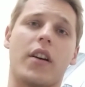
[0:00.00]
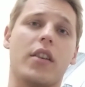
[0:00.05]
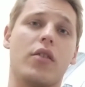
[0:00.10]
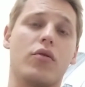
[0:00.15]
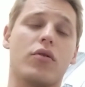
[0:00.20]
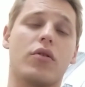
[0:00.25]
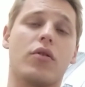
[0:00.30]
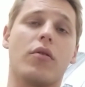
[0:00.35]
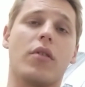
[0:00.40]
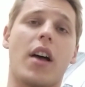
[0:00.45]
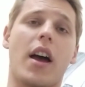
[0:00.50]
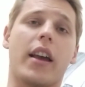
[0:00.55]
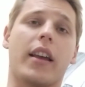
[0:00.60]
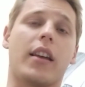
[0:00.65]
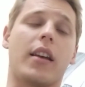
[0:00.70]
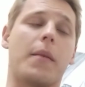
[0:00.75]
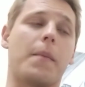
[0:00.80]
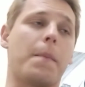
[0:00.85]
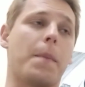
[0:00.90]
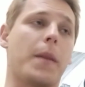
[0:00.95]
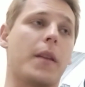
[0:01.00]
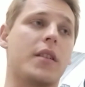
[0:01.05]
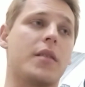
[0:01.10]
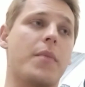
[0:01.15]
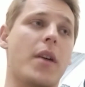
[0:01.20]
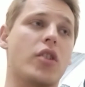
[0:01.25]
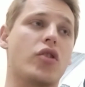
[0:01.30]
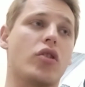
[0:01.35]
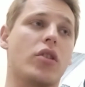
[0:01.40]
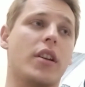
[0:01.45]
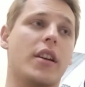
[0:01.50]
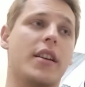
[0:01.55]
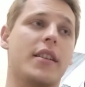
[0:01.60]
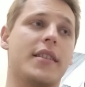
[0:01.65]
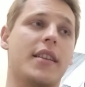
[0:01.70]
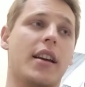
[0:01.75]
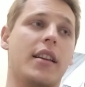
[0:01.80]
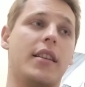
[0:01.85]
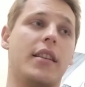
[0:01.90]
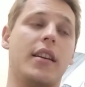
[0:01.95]
I used to like him, especially
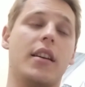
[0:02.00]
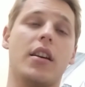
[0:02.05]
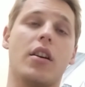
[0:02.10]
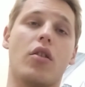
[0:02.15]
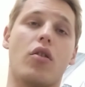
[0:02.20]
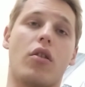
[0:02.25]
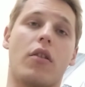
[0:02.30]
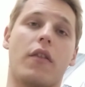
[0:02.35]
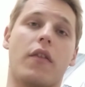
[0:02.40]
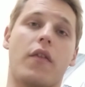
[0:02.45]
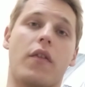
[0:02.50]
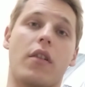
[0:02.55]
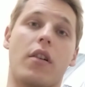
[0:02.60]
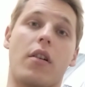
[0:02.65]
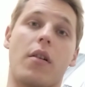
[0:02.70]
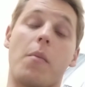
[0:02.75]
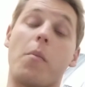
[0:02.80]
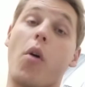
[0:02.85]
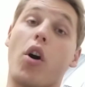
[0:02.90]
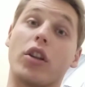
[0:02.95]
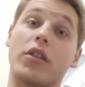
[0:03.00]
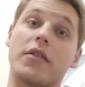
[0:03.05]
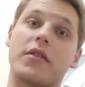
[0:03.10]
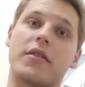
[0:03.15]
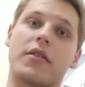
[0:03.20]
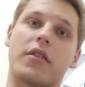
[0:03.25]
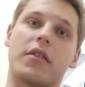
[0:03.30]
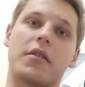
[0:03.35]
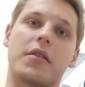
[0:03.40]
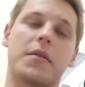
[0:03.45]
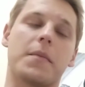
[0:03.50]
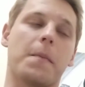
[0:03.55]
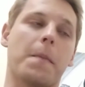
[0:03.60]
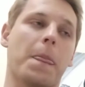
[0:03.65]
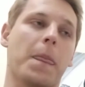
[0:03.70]
his idea of monsters.